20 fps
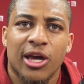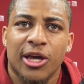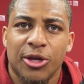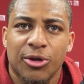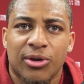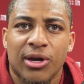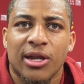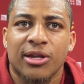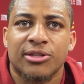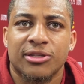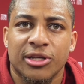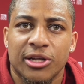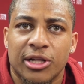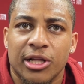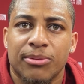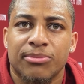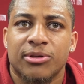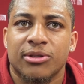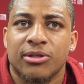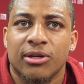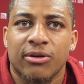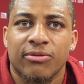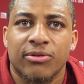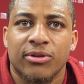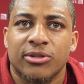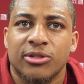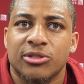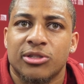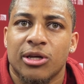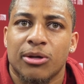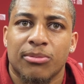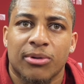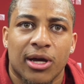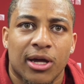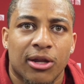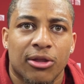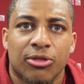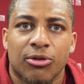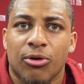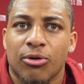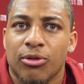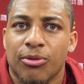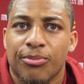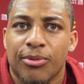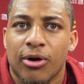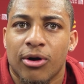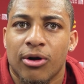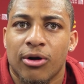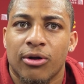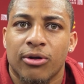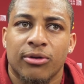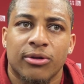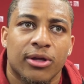you kind of see glimpses of it, just him kind of throwing the ball,